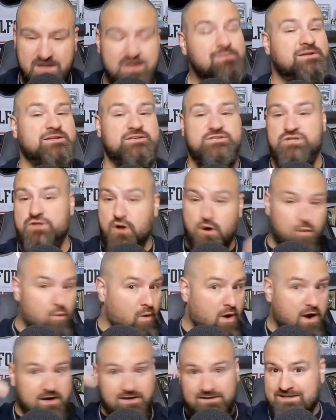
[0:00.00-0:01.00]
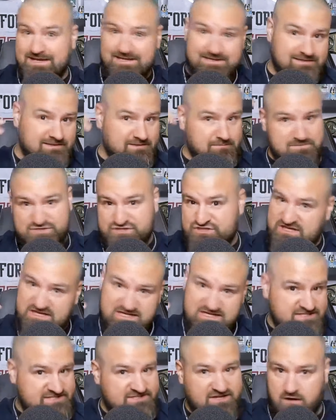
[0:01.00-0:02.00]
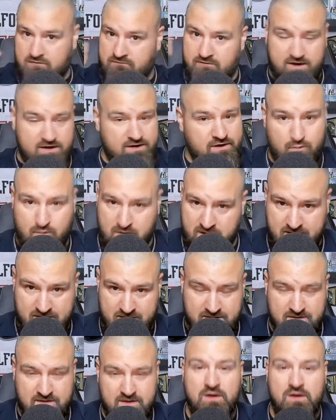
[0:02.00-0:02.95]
because you don't want to let the machine start running away